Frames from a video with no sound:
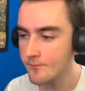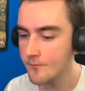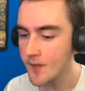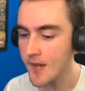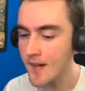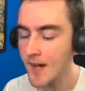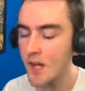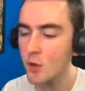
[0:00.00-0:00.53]

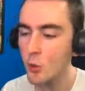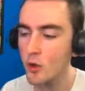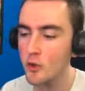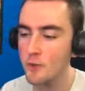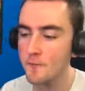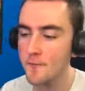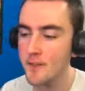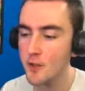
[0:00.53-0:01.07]
I kind of
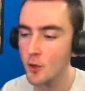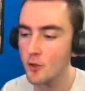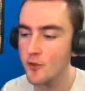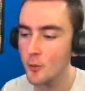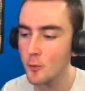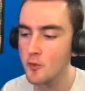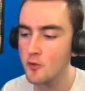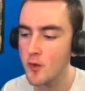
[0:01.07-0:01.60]
wonder if he knows
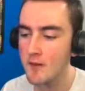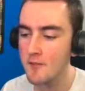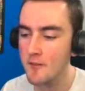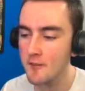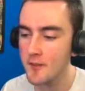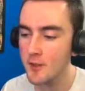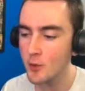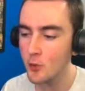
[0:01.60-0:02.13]
that when you drive a
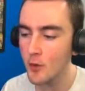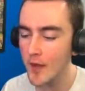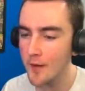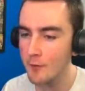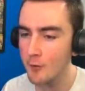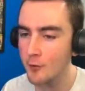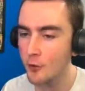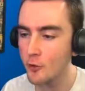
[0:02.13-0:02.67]
vehicle,
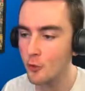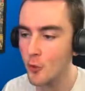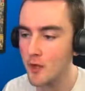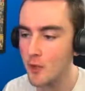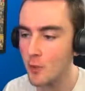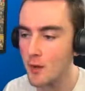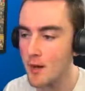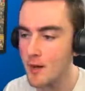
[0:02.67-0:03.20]
everyone knows where
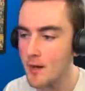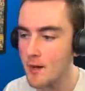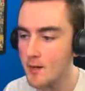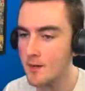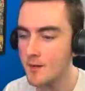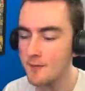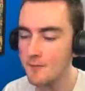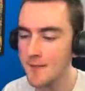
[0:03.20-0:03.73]
you
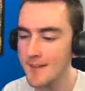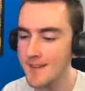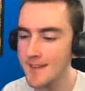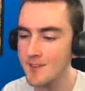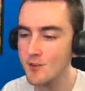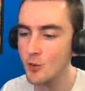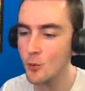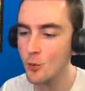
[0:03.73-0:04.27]
are. And the fact that
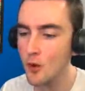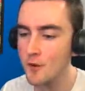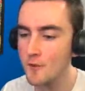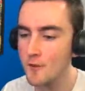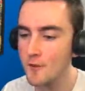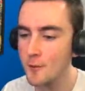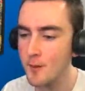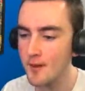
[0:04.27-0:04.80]
he's in a
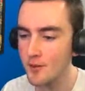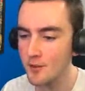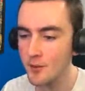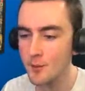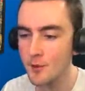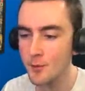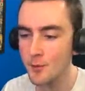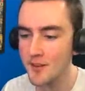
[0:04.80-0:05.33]
rover just makes it
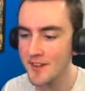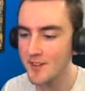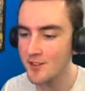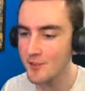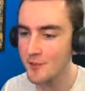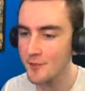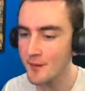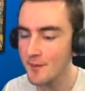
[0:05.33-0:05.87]
so much more
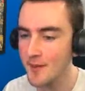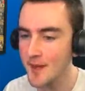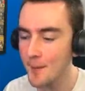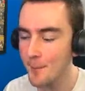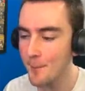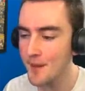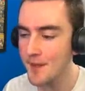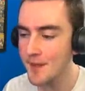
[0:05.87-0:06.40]
easier for him to
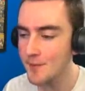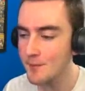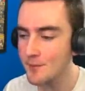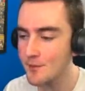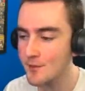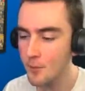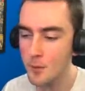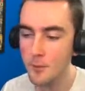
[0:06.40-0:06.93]
get
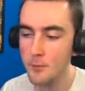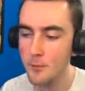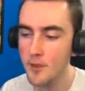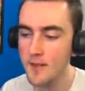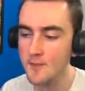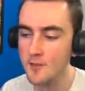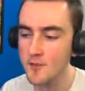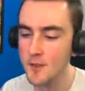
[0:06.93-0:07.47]
beamed. I mean, we're
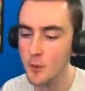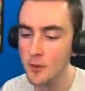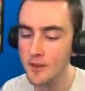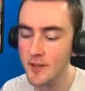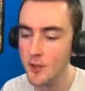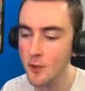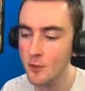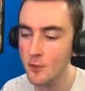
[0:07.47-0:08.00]
gonna have to see where
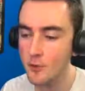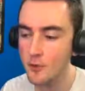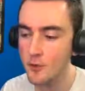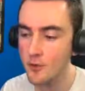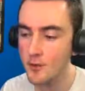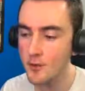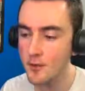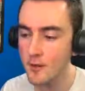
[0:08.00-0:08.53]
he goes.
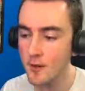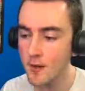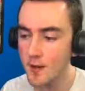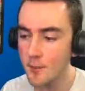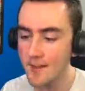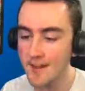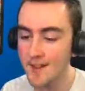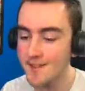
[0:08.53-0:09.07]

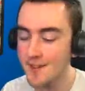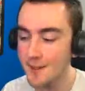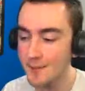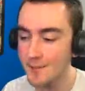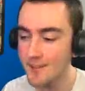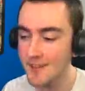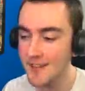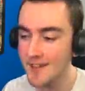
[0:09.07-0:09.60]
I mean, that's what
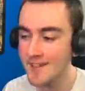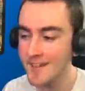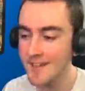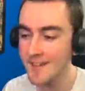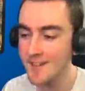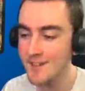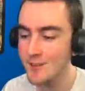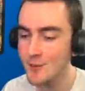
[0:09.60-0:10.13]
I'm
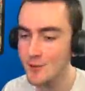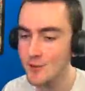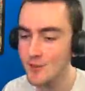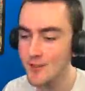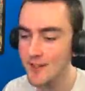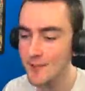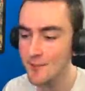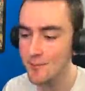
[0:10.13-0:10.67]
saying. This dude's
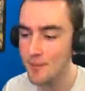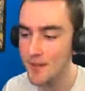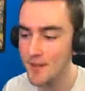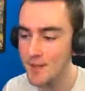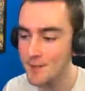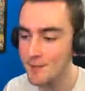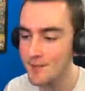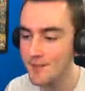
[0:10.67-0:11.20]
just getting
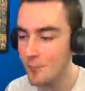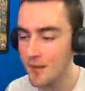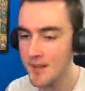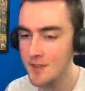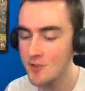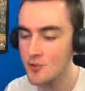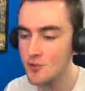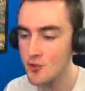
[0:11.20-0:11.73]
beamed, but
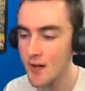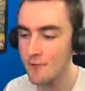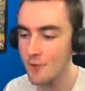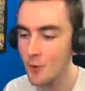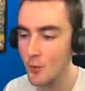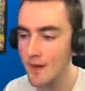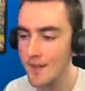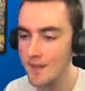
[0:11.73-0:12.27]
he's just
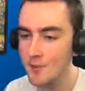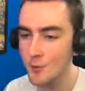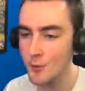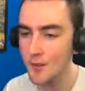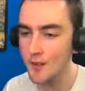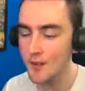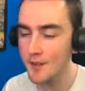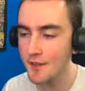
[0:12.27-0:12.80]
driving away. He doesn't
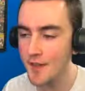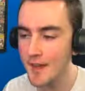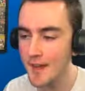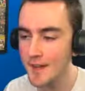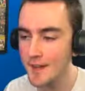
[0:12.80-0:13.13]
want none of that.